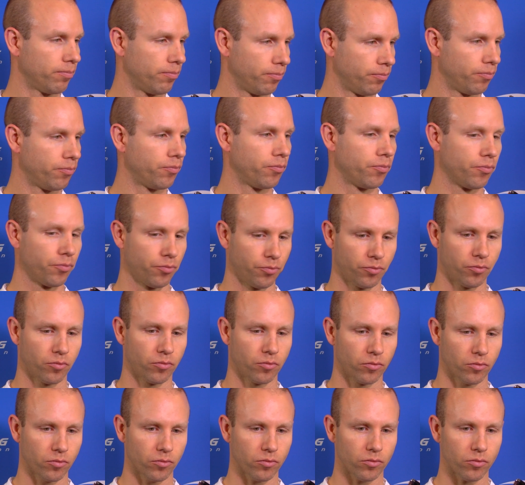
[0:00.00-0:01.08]
In your own
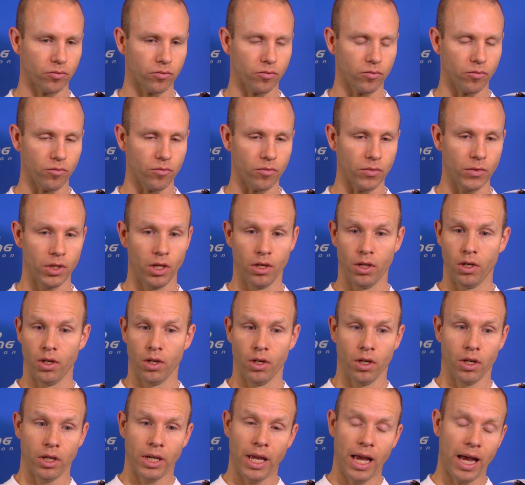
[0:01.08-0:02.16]
game.
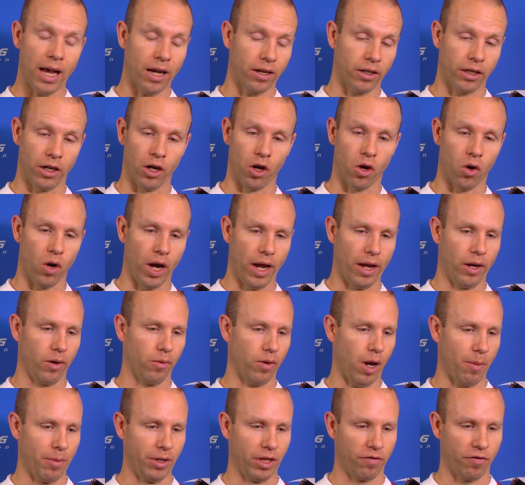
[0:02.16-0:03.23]
Yeah, you know, I
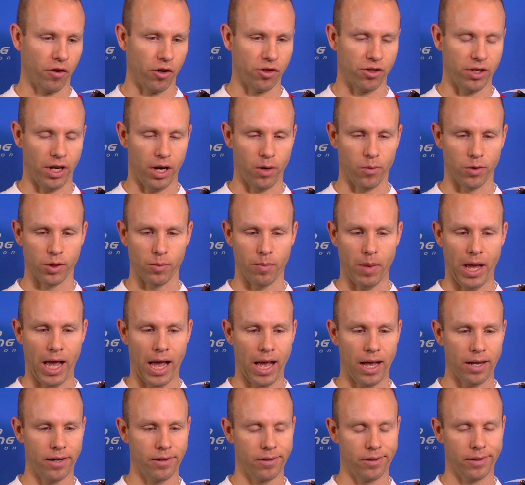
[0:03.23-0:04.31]
I mean, the first end was
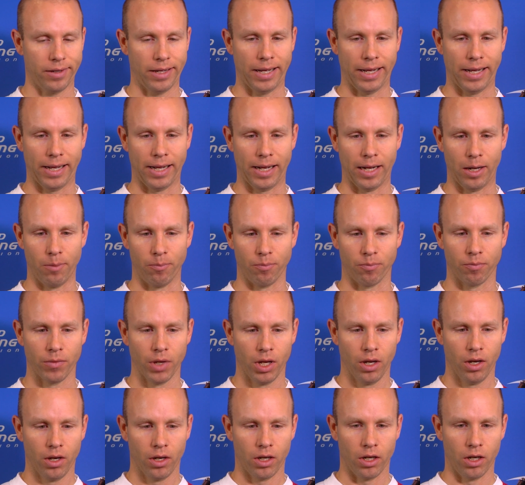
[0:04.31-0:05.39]
bad. Um,
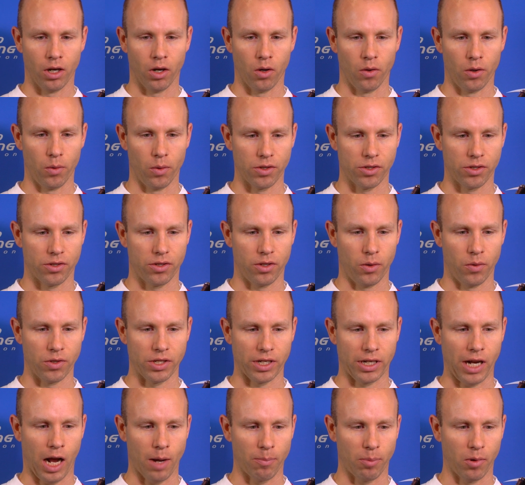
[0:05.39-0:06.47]
you know, there was there
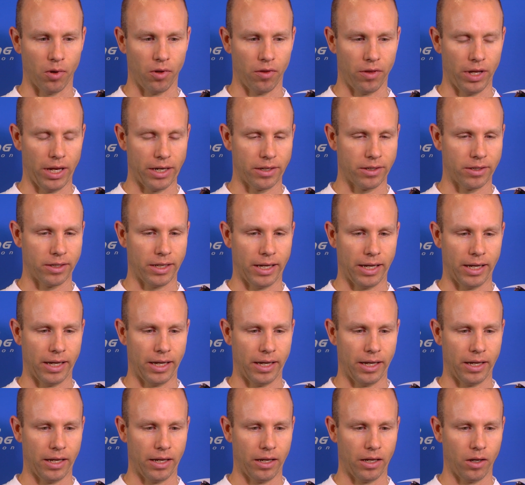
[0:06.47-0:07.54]
was a couple that
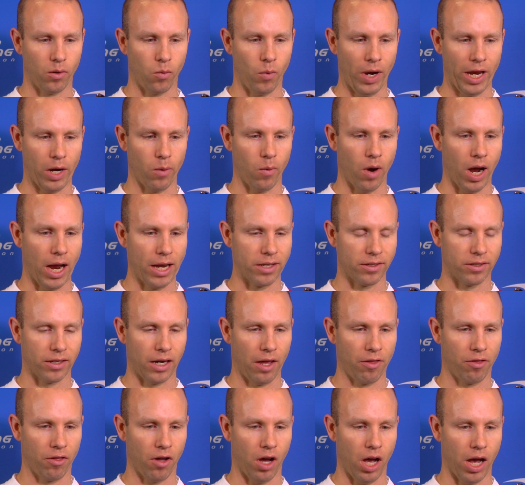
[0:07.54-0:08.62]
uh, weight wise that
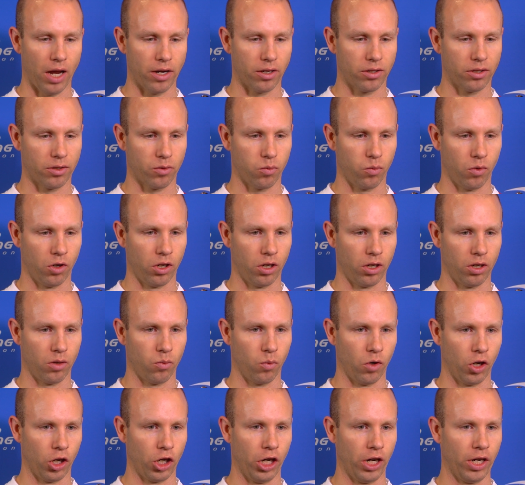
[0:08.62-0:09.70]
I thought
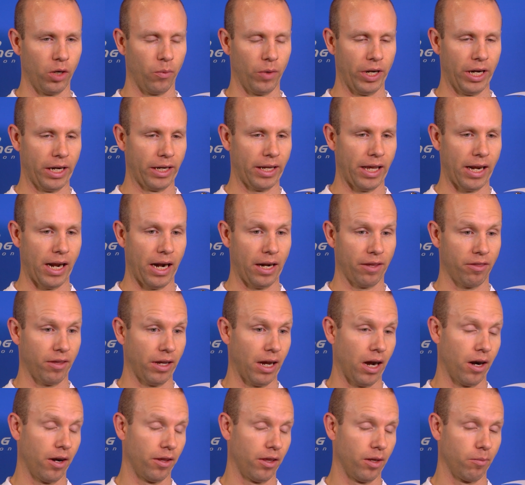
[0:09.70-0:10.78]
were, were good, and we didn't get anything
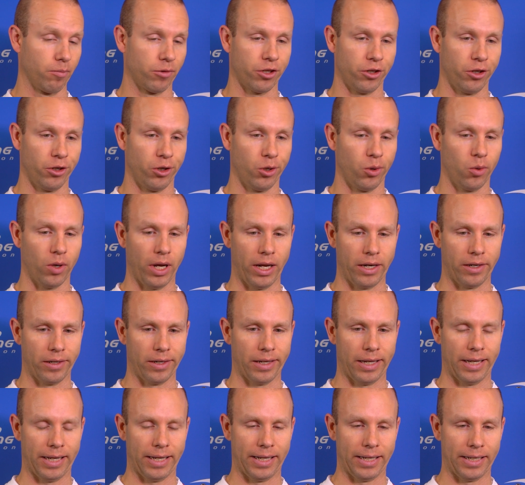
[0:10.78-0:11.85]
out of them too, and
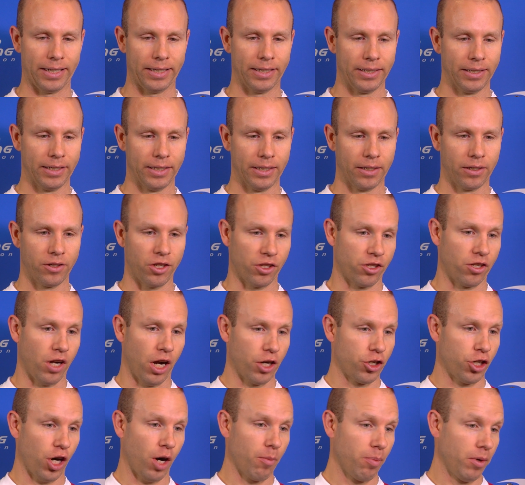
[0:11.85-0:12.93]
uh, just
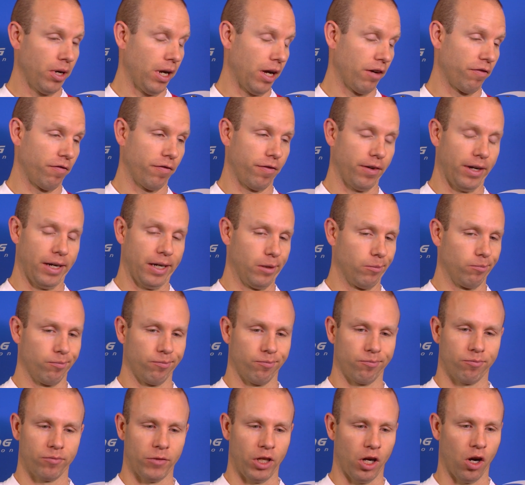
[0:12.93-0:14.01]
not sharp enough. Um,
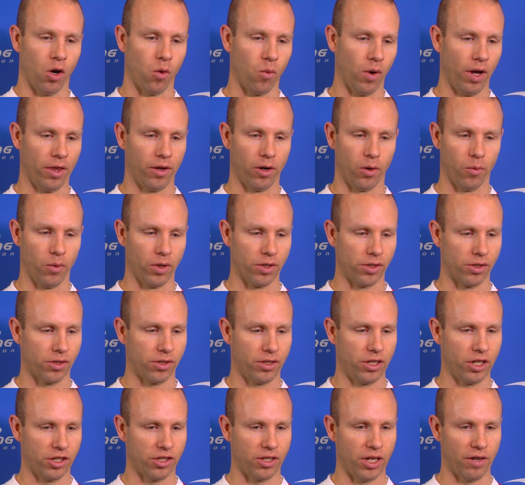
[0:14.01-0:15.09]
you know, whether it was
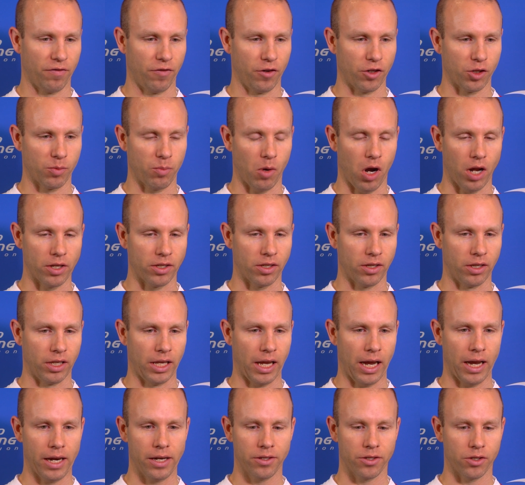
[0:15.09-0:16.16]
just different spots in
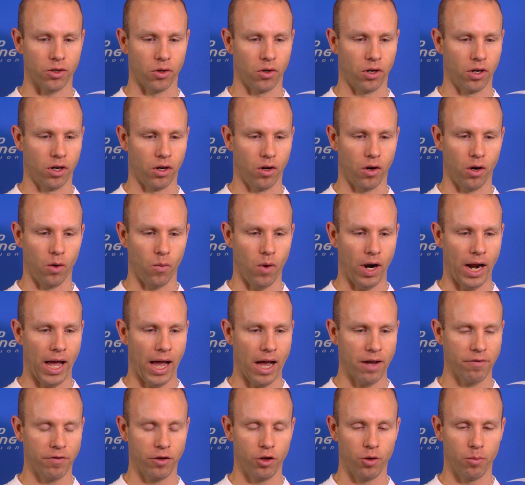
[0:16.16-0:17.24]
the ice or, or what
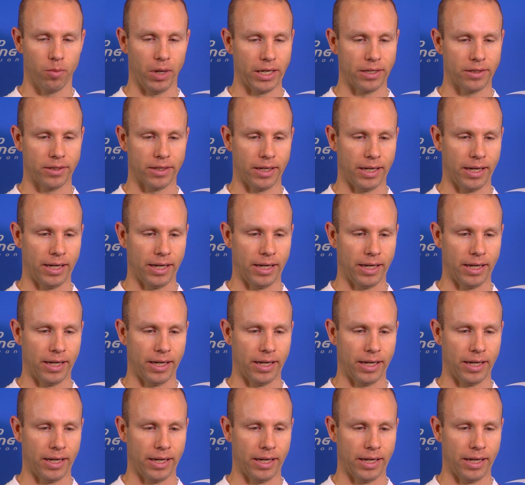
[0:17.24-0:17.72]
have you, but.